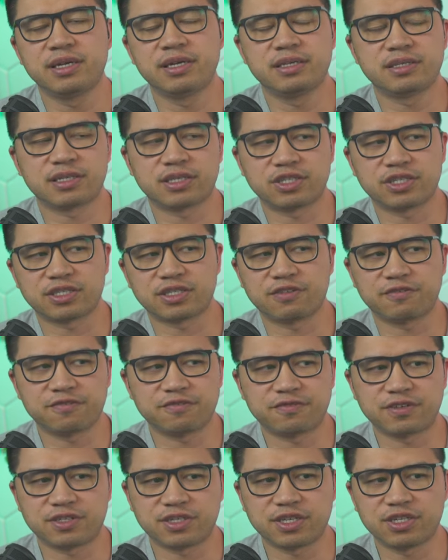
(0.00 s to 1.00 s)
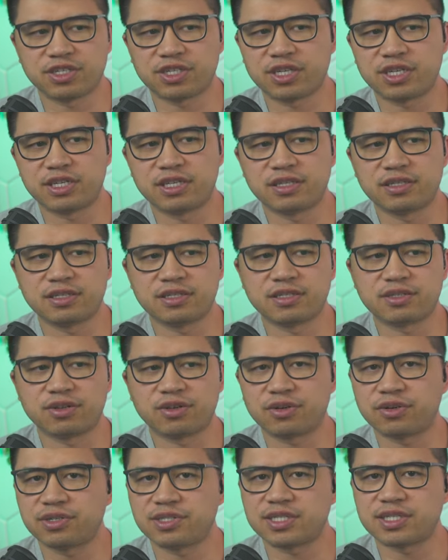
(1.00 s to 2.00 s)
such as the physician,
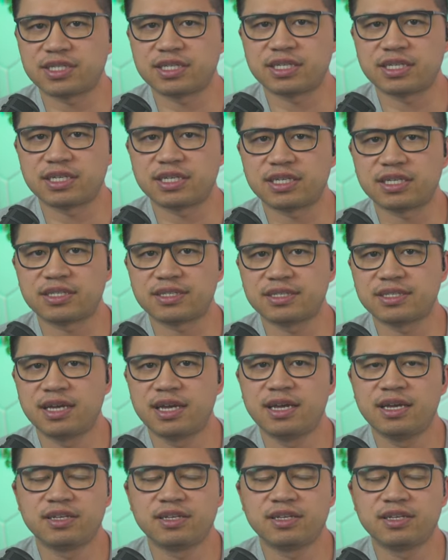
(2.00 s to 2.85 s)
nurses,